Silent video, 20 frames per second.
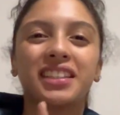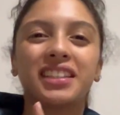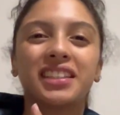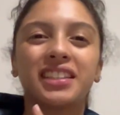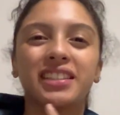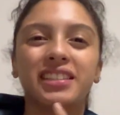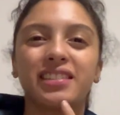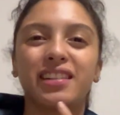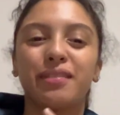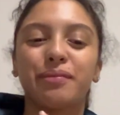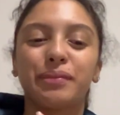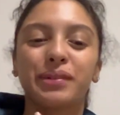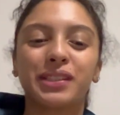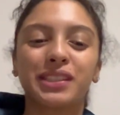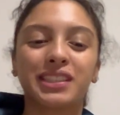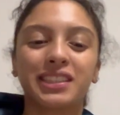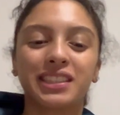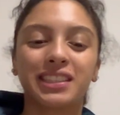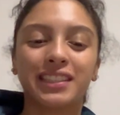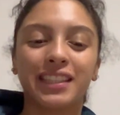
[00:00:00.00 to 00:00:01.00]
December
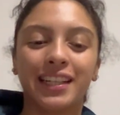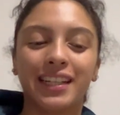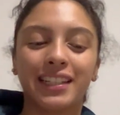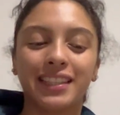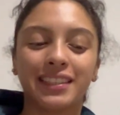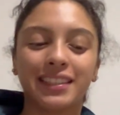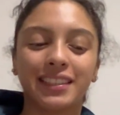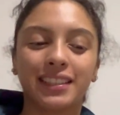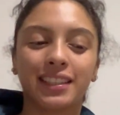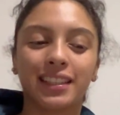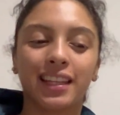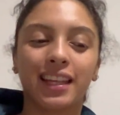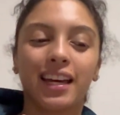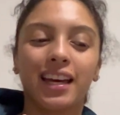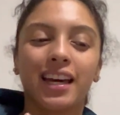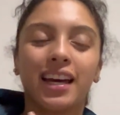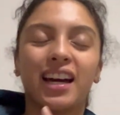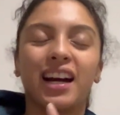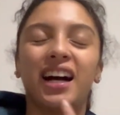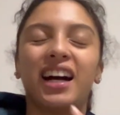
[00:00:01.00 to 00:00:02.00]
6th.
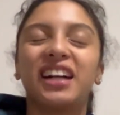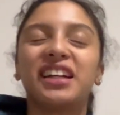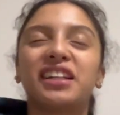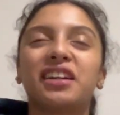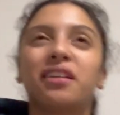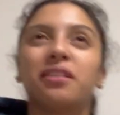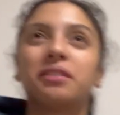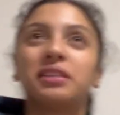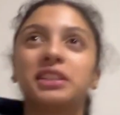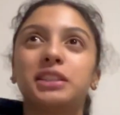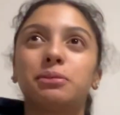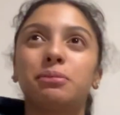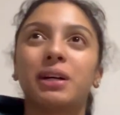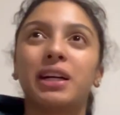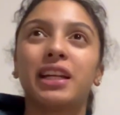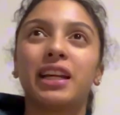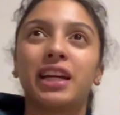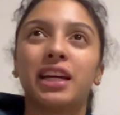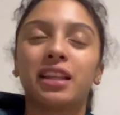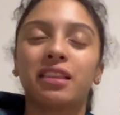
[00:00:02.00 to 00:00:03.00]
I know it's
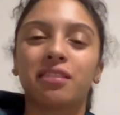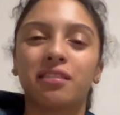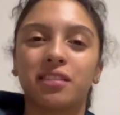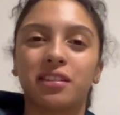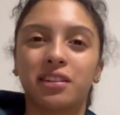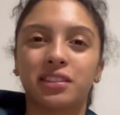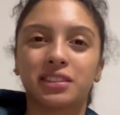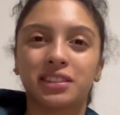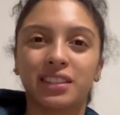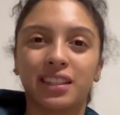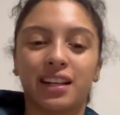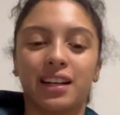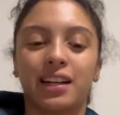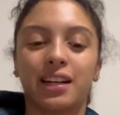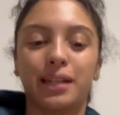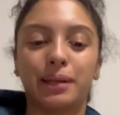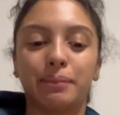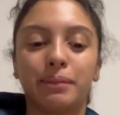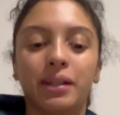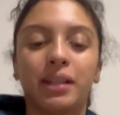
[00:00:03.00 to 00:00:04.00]
been a long
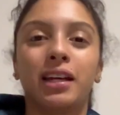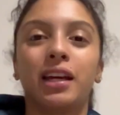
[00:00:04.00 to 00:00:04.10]
time,